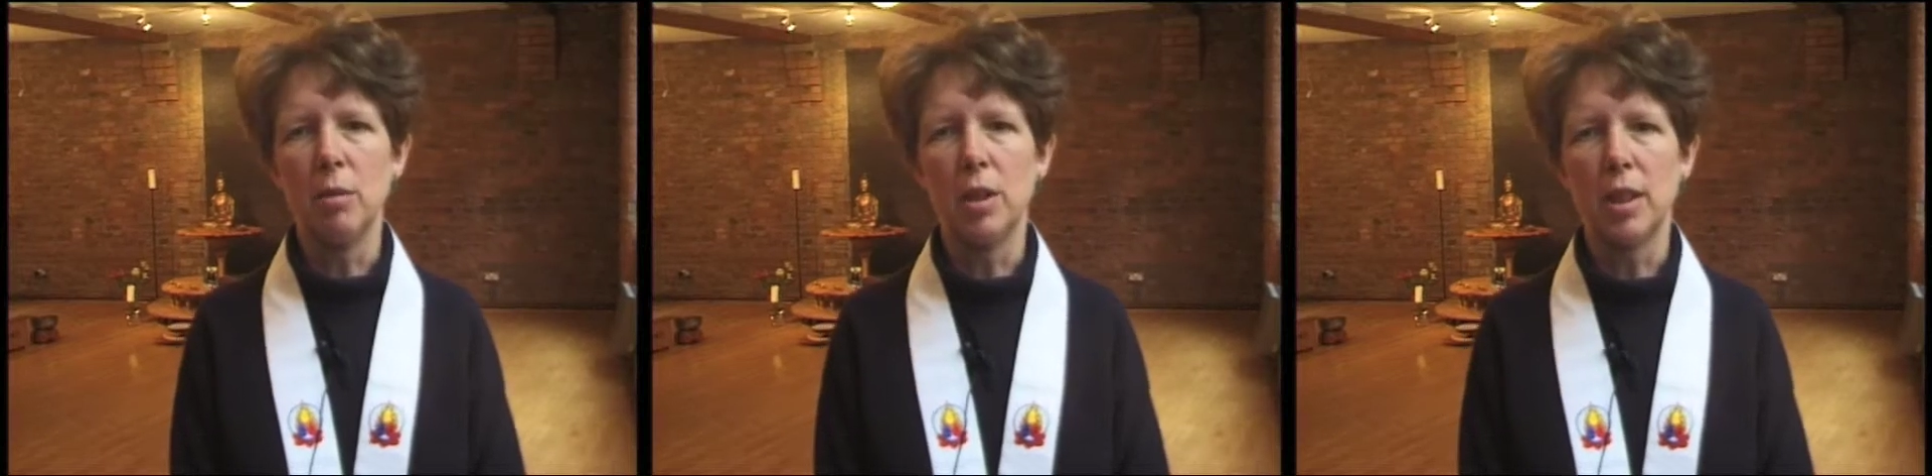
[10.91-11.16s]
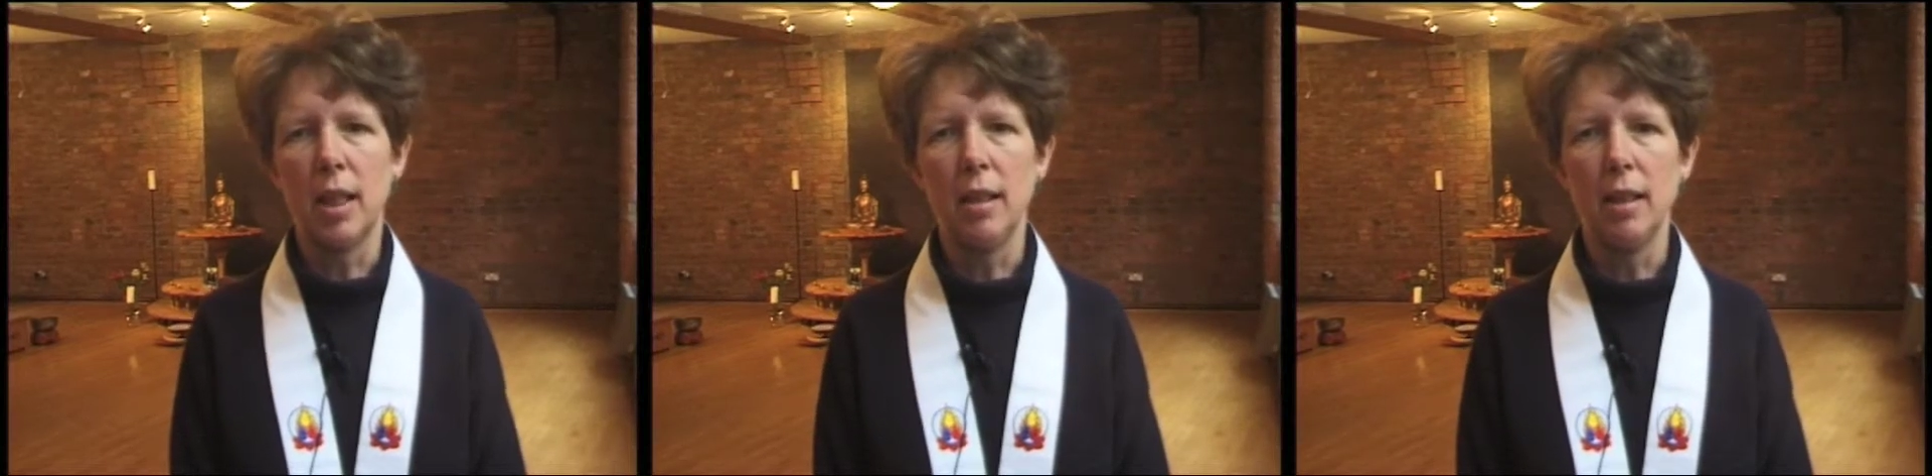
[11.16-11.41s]
would
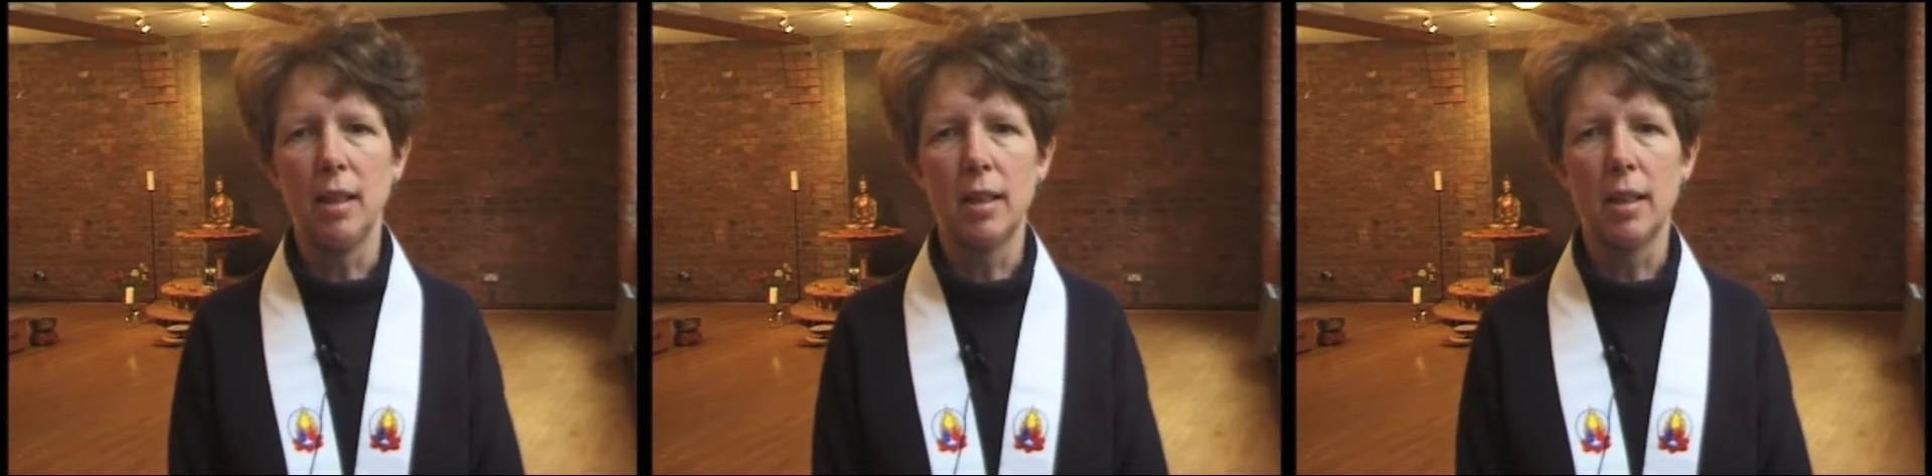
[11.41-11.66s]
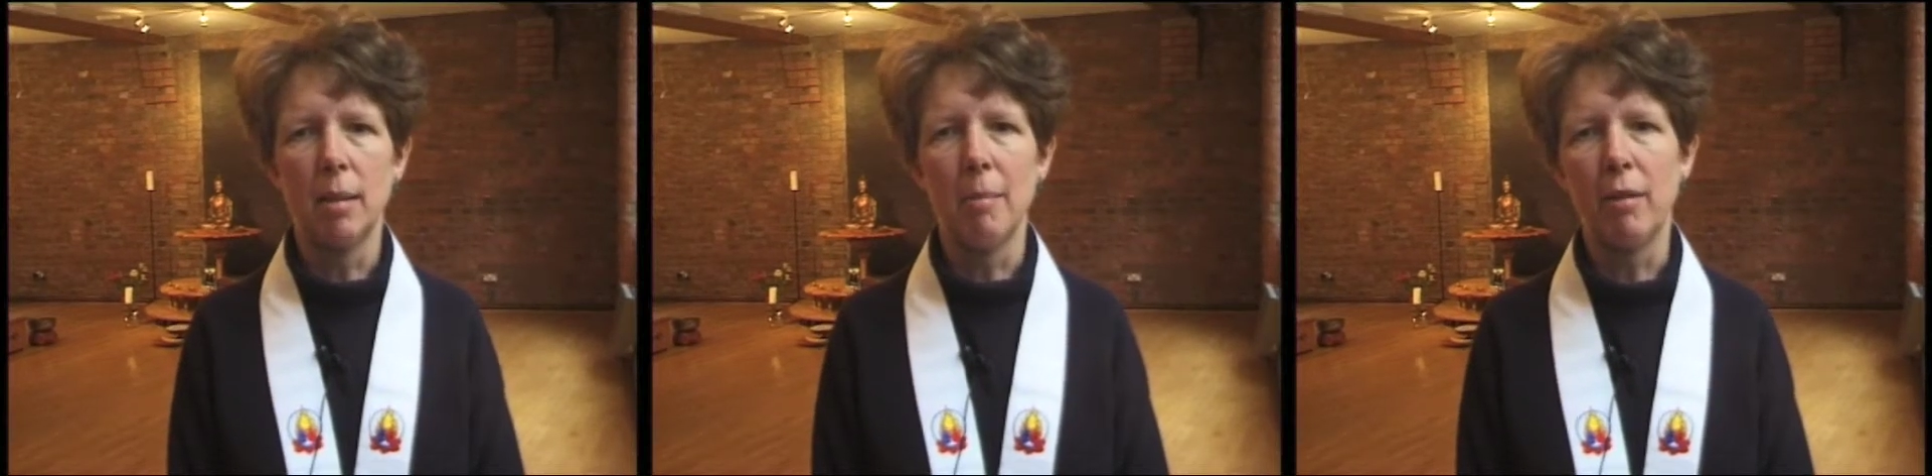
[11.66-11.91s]
say
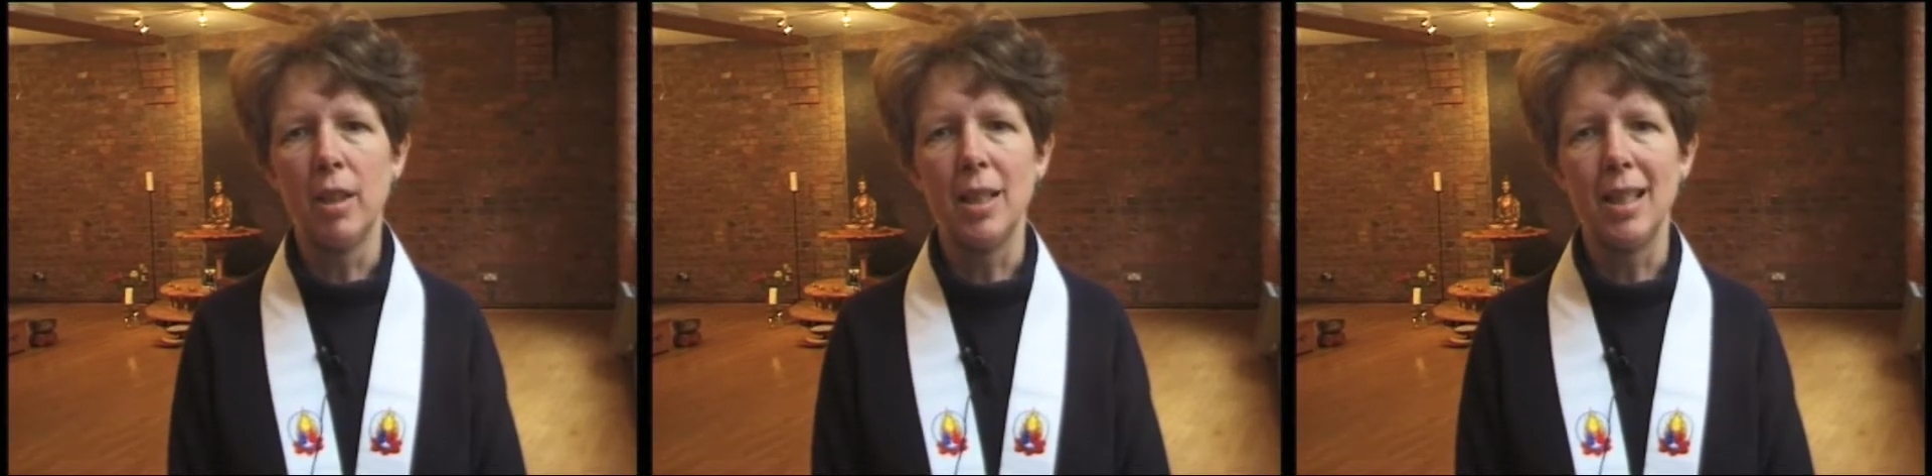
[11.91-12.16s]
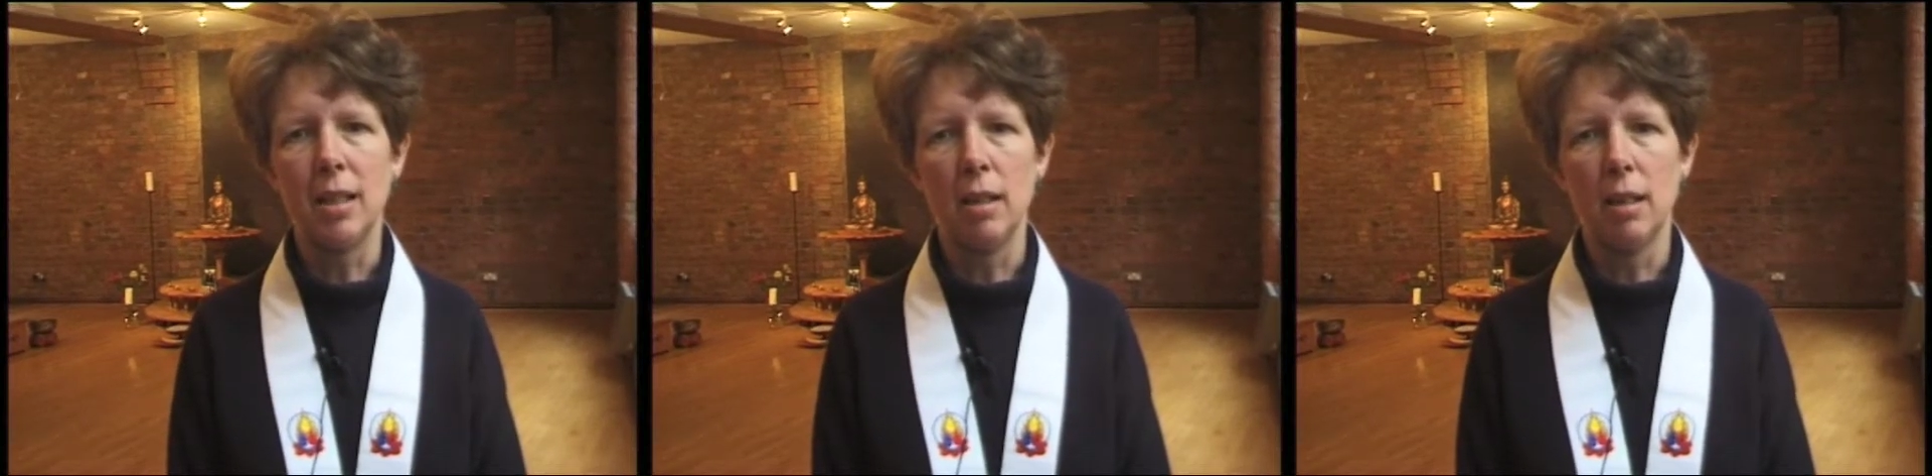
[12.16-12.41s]
that a marriage
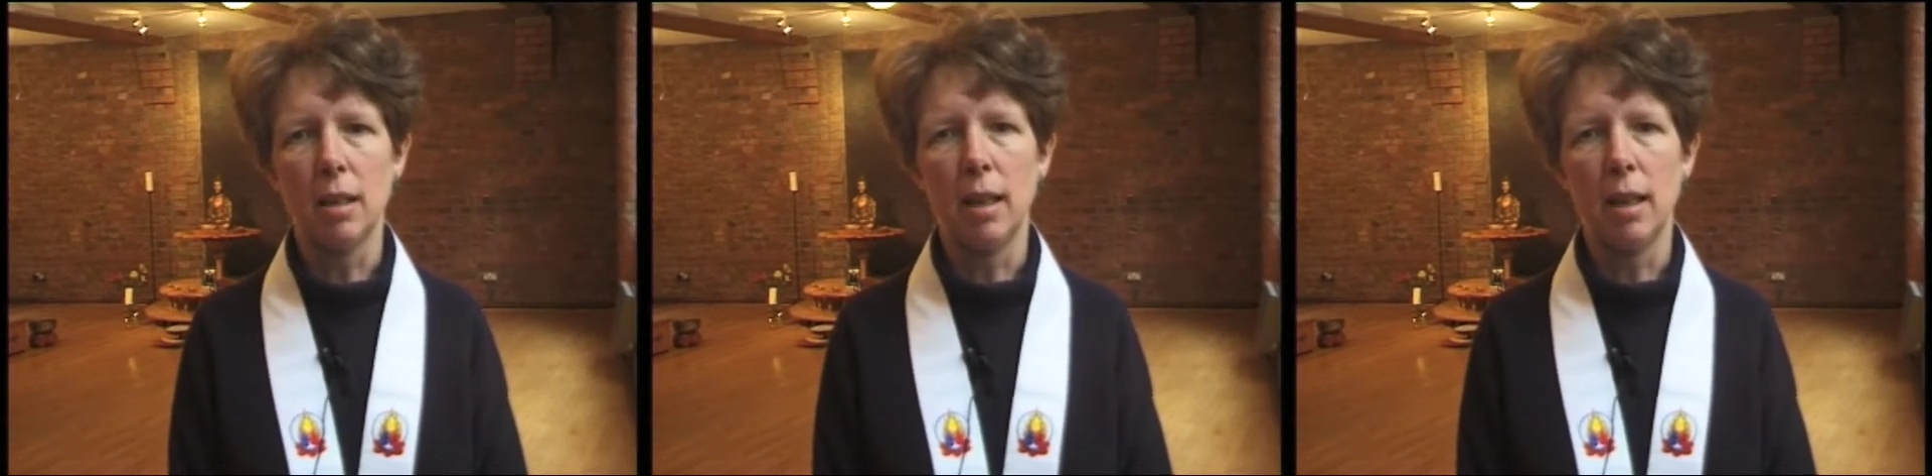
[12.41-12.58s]
isn't